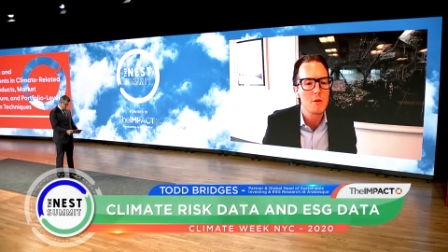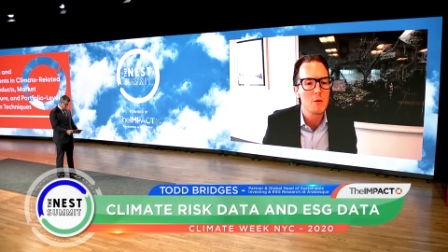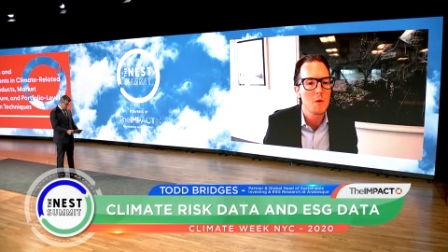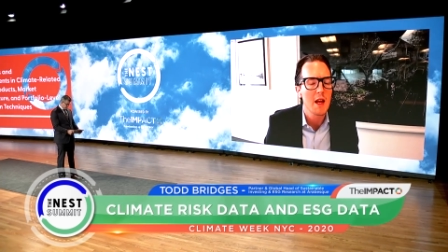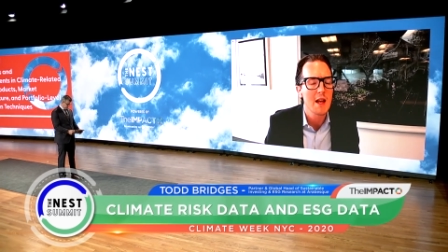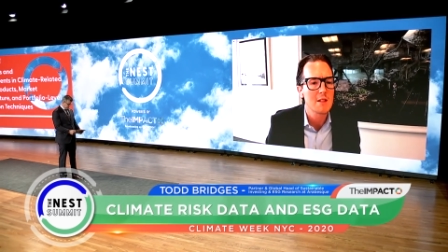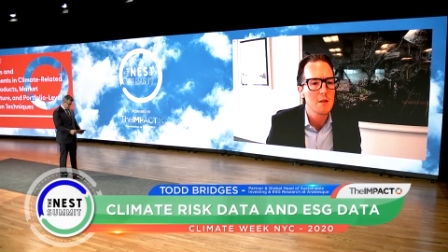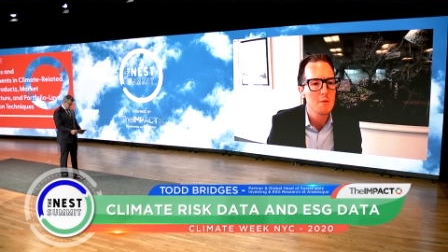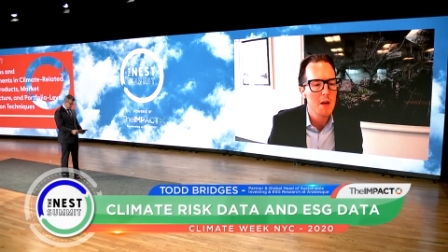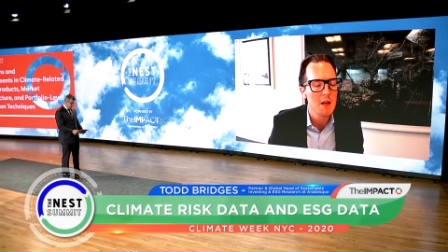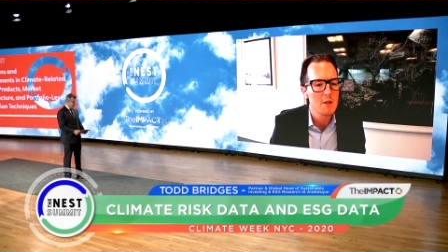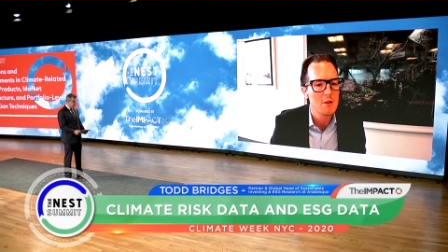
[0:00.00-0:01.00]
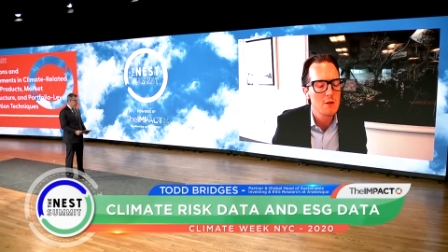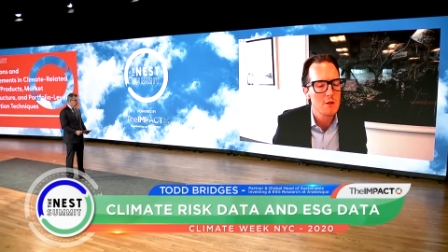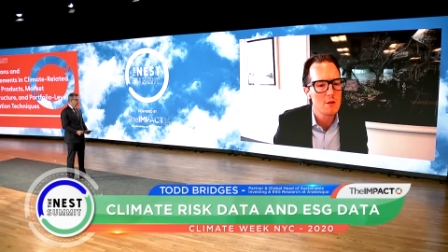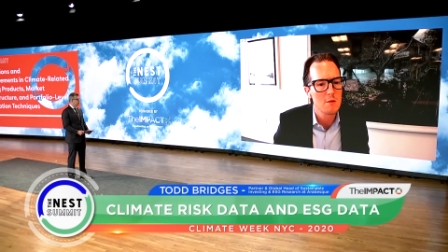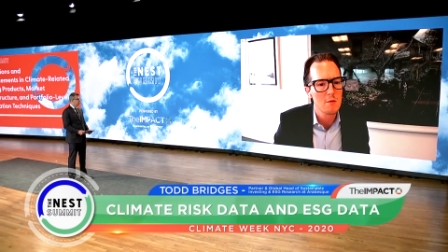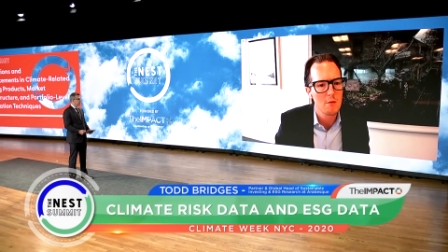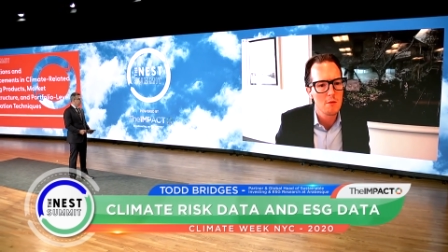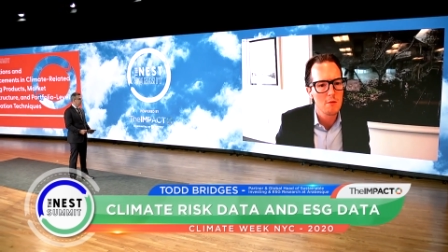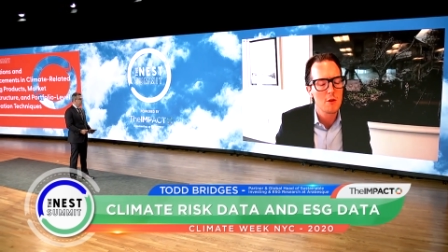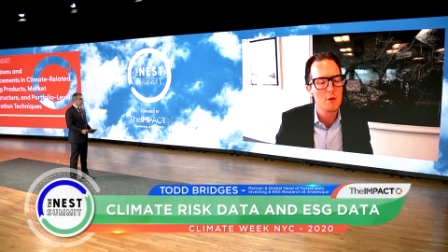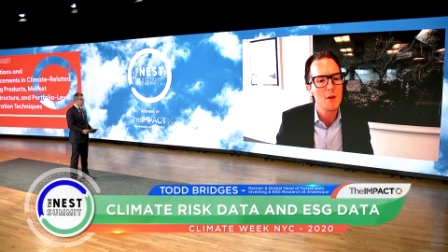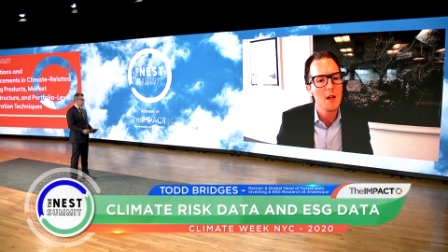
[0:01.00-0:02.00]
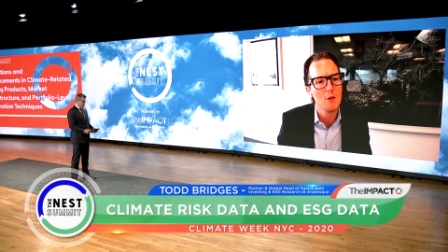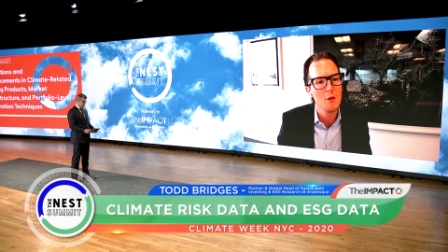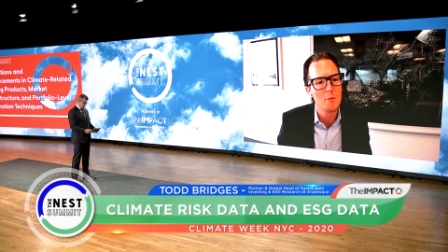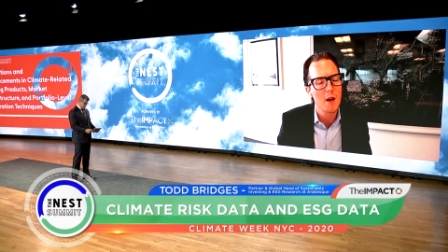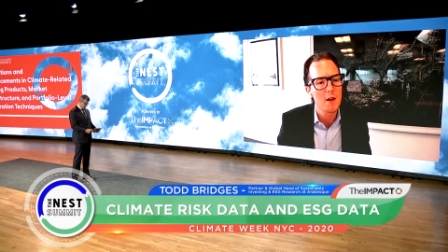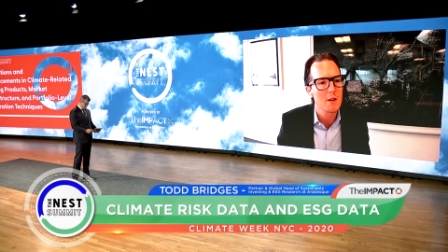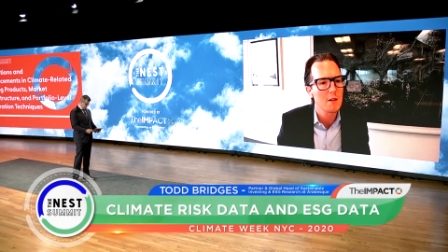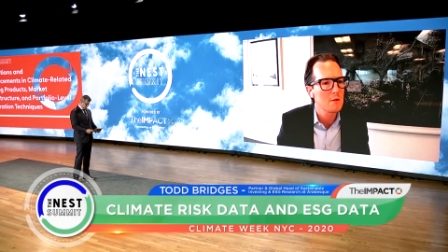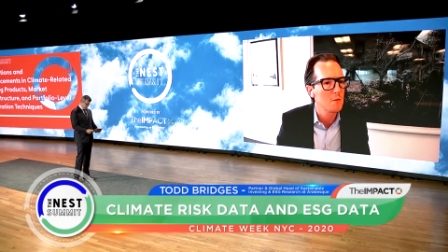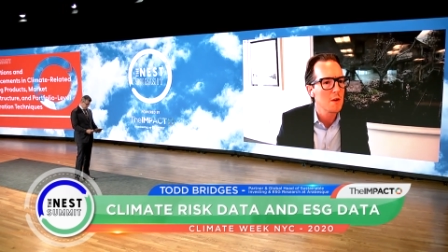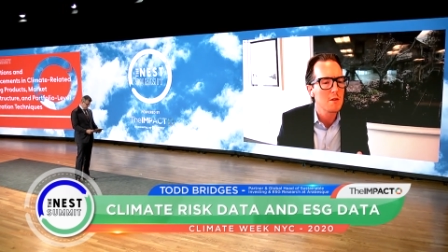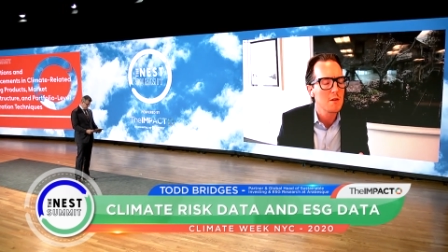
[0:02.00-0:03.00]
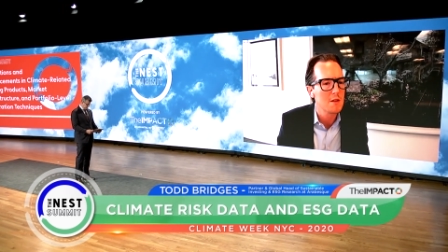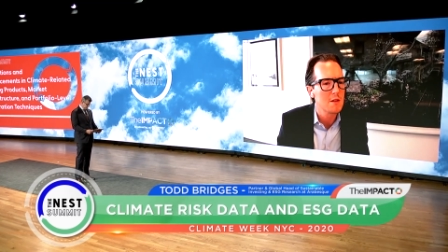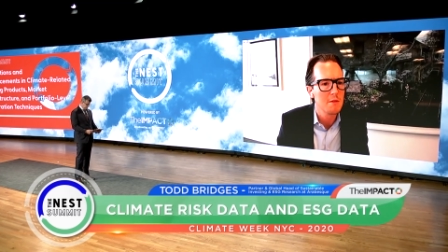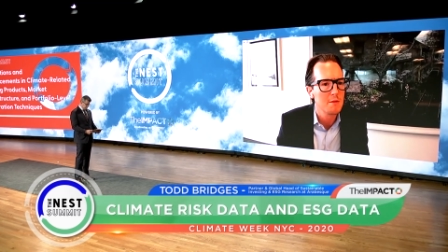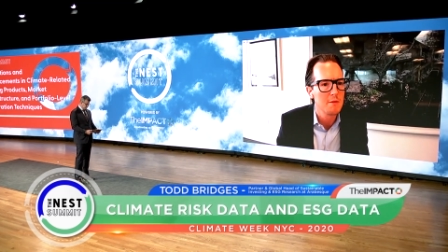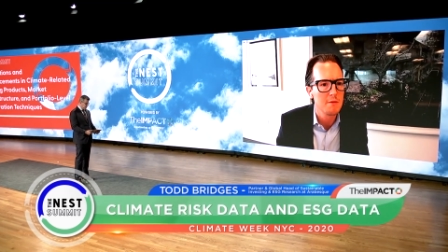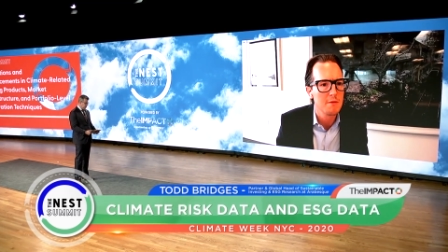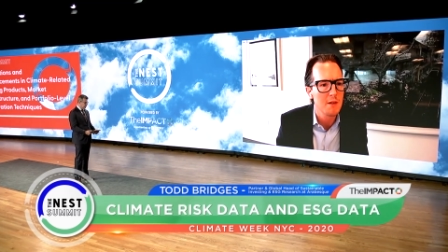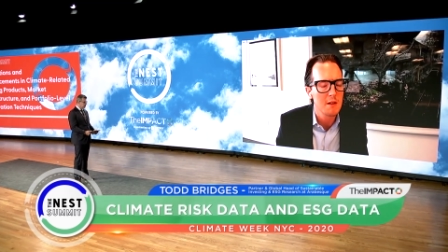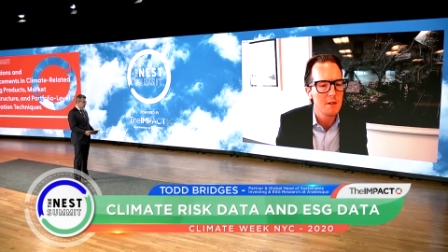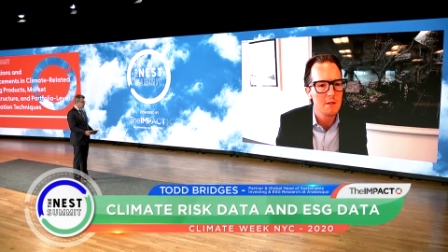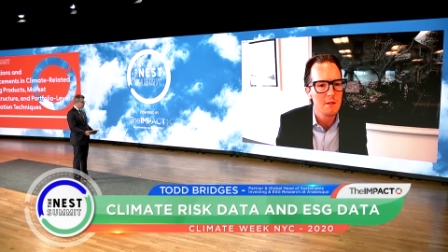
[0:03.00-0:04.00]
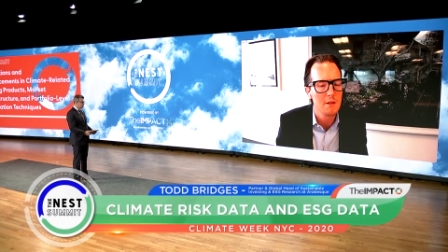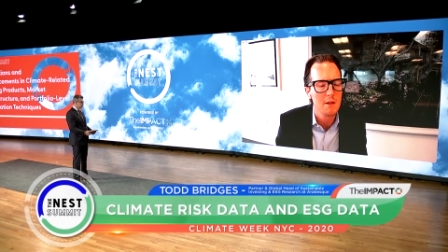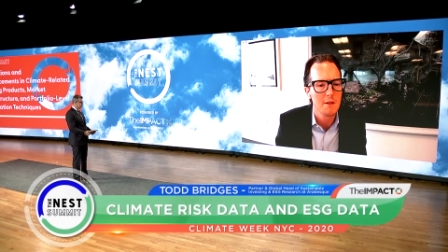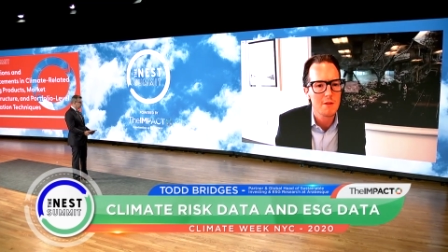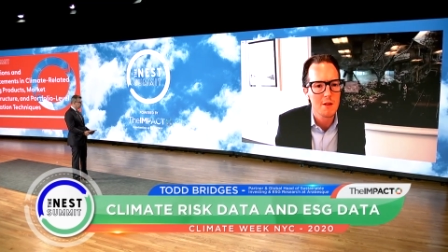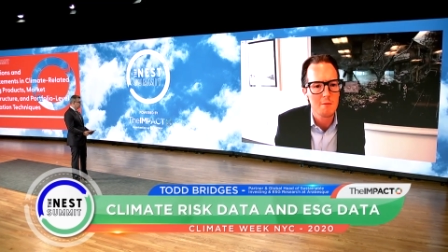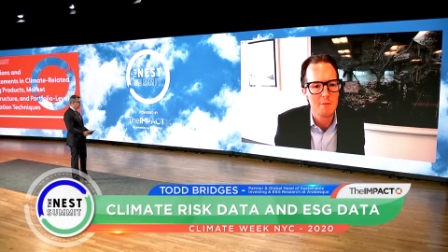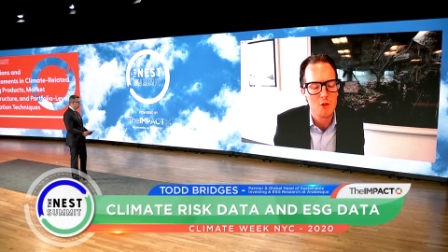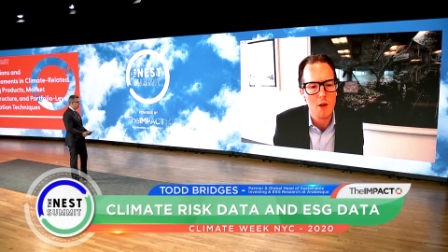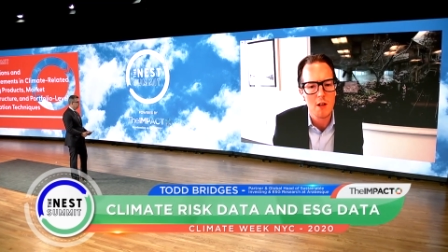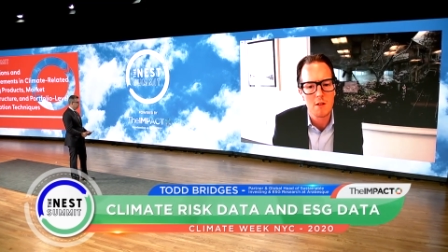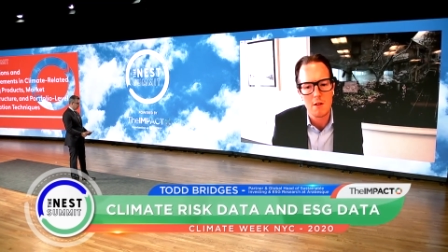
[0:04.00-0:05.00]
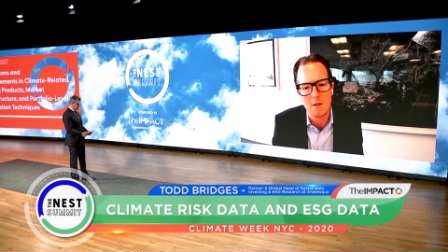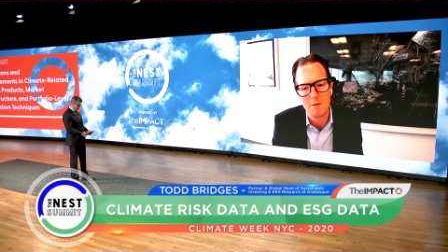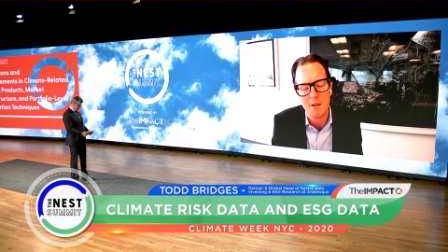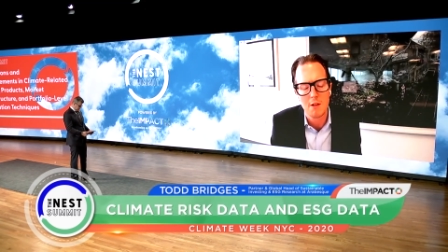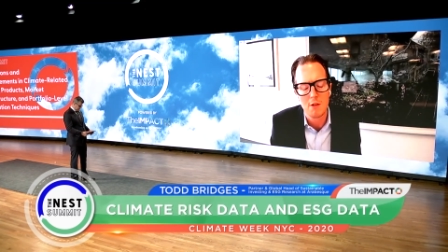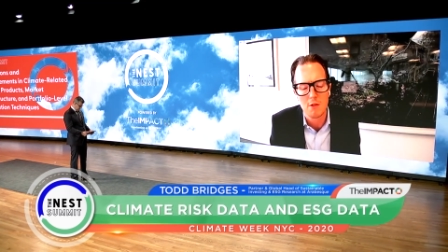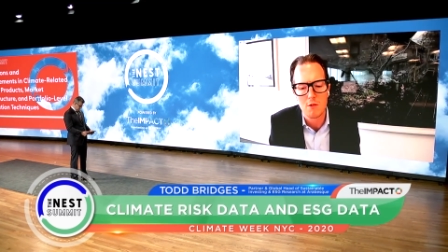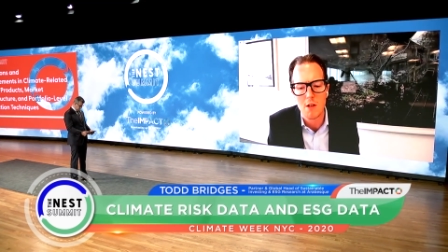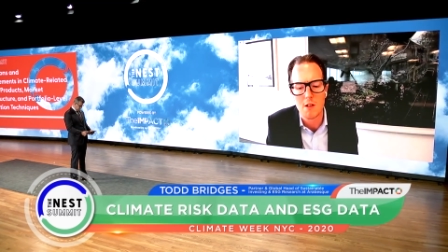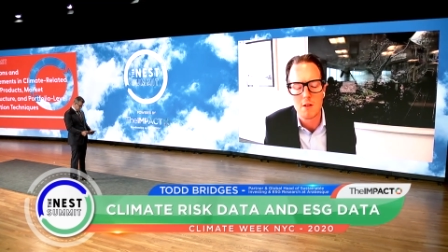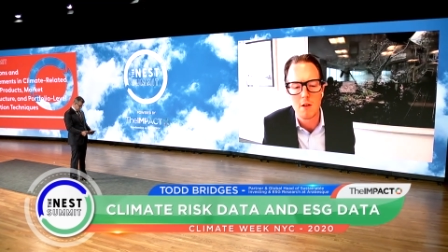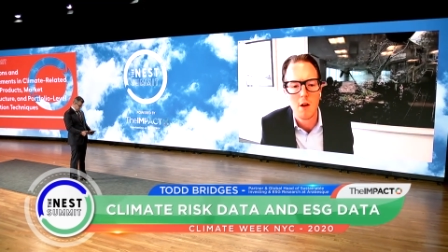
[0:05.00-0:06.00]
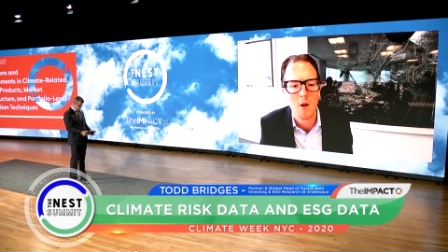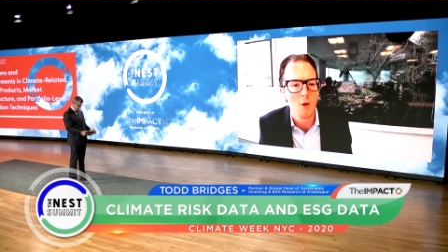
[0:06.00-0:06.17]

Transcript: when asset managers create new products, whether it's a fund of some structure, vehicle structure,